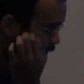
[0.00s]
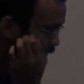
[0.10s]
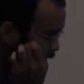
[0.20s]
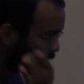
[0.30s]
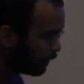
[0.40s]

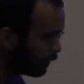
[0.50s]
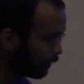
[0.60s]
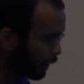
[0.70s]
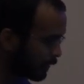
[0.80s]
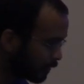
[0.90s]
and it
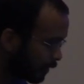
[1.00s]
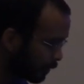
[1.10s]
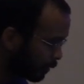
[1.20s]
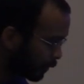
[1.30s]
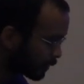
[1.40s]
fixes our
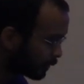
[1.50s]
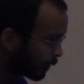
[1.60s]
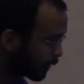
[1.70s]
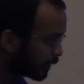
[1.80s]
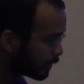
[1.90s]
imports
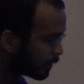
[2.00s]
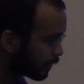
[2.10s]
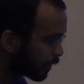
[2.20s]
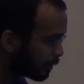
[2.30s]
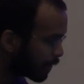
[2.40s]
for us, so
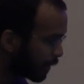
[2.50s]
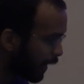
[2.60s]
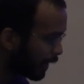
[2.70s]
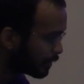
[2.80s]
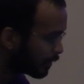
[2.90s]
it comes up and
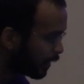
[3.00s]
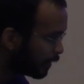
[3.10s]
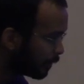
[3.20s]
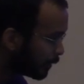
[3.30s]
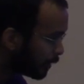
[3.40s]
adds a
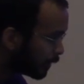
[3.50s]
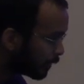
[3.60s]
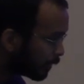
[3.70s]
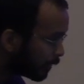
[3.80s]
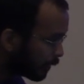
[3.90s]
line oh, up
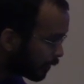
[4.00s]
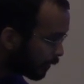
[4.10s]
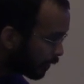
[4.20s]
here. does that?